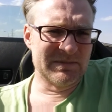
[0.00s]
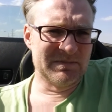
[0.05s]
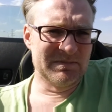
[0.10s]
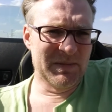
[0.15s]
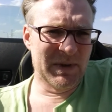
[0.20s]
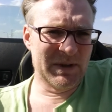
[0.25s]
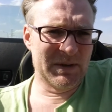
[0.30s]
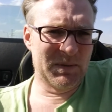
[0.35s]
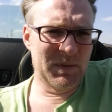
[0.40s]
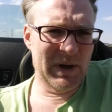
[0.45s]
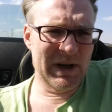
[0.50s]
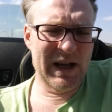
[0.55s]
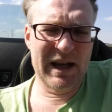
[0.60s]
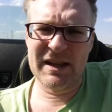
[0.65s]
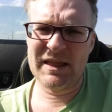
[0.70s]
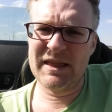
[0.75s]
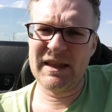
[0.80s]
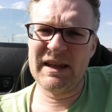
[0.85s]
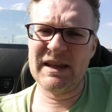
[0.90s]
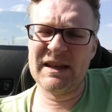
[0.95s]
but what I
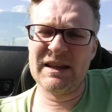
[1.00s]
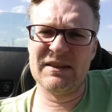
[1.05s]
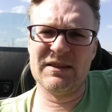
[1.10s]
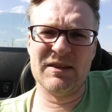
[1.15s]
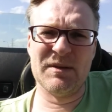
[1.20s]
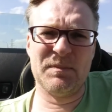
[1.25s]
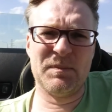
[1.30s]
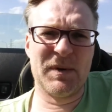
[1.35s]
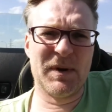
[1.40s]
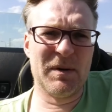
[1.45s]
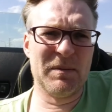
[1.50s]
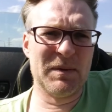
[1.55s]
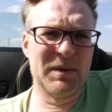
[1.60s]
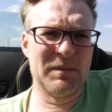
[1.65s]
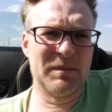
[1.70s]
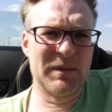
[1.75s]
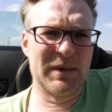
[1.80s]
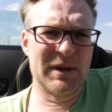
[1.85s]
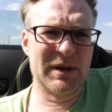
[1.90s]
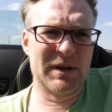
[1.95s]
think is the
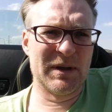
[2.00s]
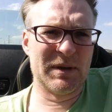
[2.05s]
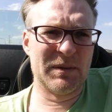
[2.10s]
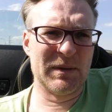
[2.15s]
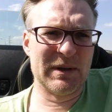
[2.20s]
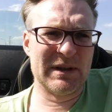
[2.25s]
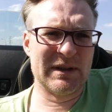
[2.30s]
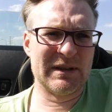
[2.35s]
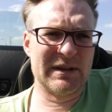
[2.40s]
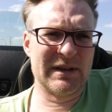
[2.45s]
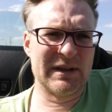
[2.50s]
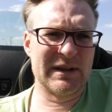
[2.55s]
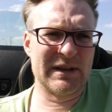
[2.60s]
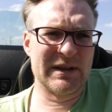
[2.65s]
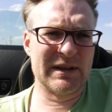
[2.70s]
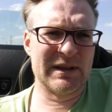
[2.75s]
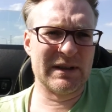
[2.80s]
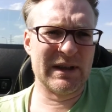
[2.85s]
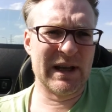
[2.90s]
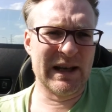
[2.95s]
problem with
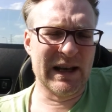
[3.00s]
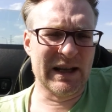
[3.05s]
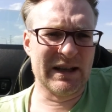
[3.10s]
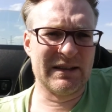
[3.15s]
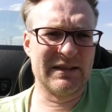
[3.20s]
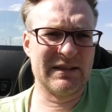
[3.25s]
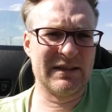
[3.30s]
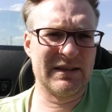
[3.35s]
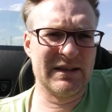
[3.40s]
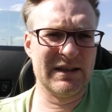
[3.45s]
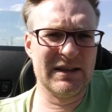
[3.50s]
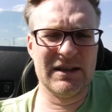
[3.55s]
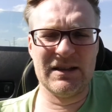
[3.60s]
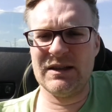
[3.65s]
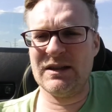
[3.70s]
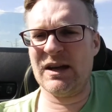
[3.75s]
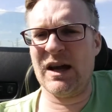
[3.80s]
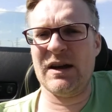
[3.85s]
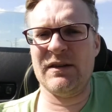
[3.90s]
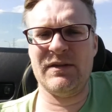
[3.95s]

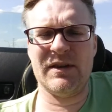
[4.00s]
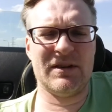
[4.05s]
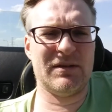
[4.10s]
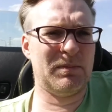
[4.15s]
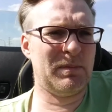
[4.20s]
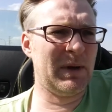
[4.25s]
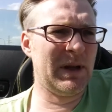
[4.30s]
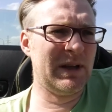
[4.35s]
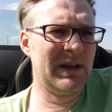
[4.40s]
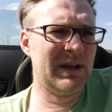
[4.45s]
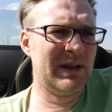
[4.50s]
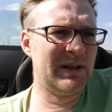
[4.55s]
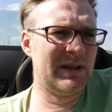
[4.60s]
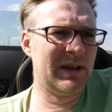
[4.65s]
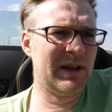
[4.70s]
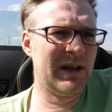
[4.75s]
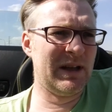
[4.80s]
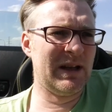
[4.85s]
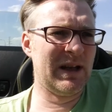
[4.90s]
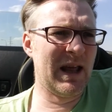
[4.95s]
NXT, I've explained it
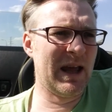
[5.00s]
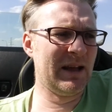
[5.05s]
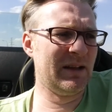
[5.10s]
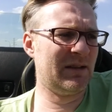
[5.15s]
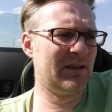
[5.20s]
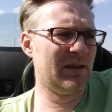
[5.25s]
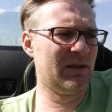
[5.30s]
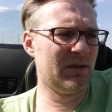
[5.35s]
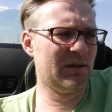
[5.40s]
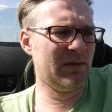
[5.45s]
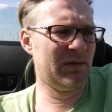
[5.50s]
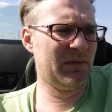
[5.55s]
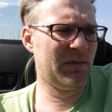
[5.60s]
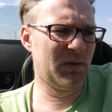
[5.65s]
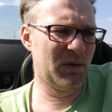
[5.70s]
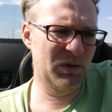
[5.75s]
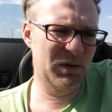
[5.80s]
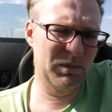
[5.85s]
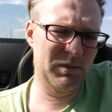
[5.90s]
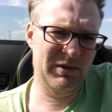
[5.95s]
in length on the
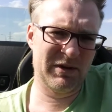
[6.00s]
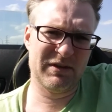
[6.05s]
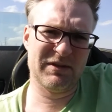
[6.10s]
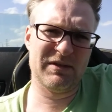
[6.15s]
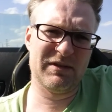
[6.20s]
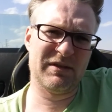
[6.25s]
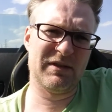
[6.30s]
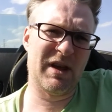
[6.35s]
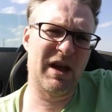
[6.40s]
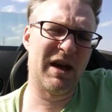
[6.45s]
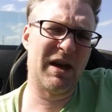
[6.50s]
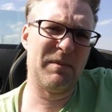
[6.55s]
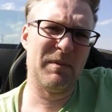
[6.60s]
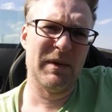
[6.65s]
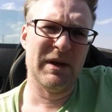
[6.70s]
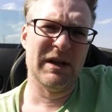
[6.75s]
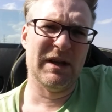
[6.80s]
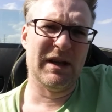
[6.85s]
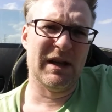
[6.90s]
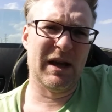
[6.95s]
forums, is
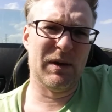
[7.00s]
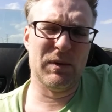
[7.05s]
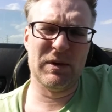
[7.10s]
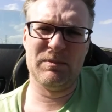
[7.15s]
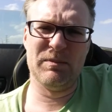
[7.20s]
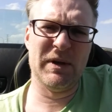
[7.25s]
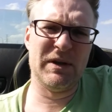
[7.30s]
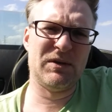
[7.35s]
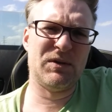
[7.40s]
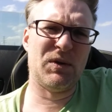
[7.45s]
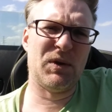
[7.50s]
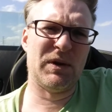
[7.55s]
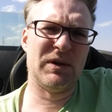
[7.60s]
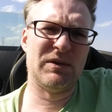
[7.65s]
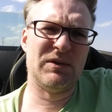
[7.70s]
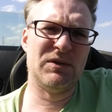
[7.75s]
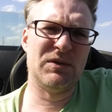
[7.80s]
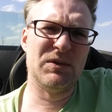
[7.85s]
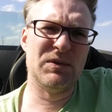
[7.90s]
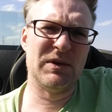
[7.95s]
and with
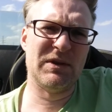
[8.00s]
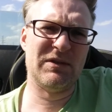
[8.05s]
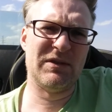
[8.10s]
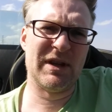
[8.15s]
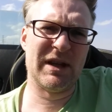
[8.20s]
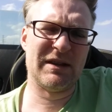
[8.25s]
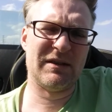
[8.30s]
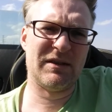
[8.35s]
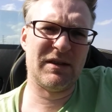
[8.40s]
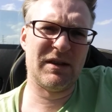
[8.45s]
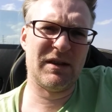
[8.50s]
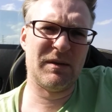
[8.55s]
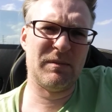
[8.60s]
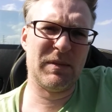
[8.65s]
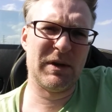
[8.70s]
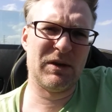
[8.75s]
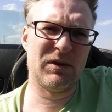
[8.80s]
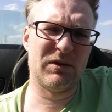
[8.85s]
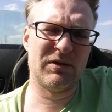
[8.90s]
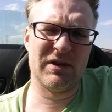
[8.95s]
Bitcoin too, is that
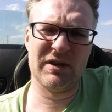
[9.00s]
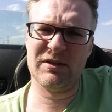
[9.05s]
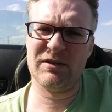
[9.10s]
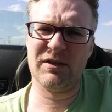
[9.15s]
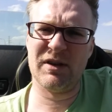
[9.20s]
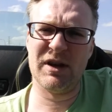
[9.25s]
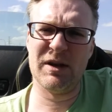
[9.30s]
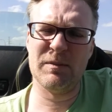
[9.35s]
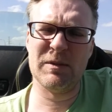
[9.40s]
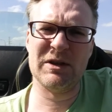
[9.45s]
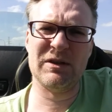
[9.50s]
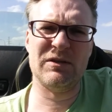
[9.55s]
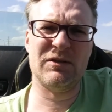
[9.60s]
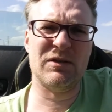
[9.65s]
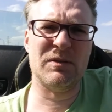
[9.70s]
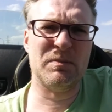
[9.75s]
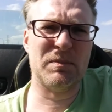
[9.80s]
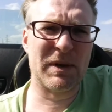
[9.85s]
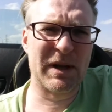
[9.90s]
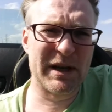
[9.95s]
because it's a limited
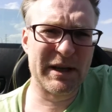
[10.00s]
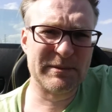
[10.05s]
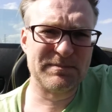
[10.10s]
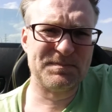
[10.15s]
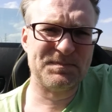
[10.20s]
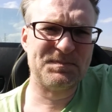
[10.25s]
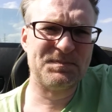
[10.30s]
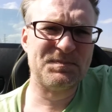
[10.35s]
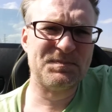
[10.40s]
supply,